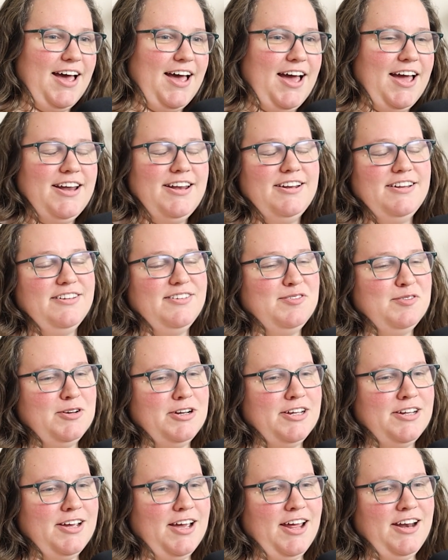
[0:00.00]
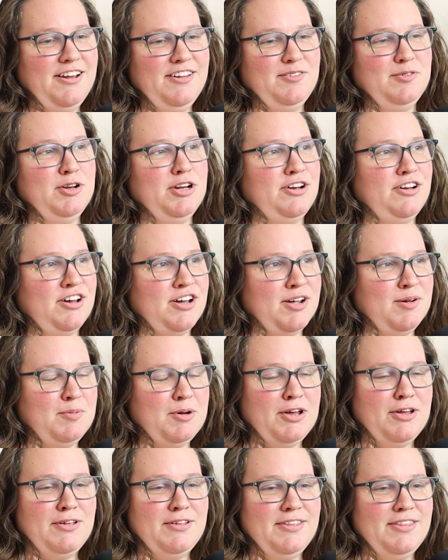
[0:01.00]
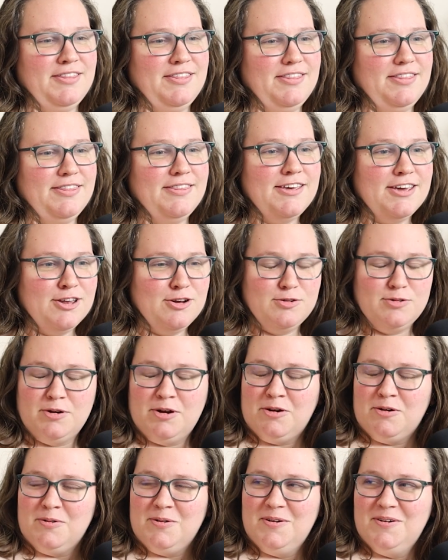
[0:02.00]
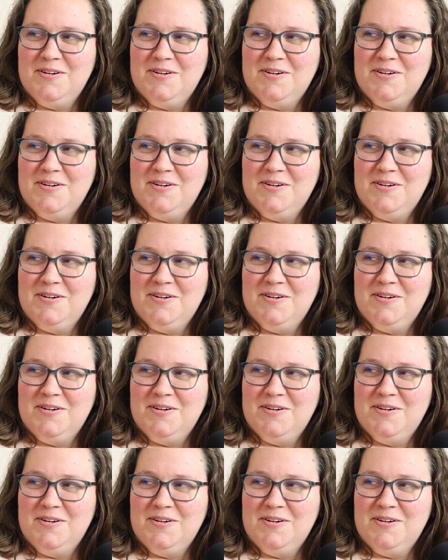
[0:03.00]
I just want to talk about the intro.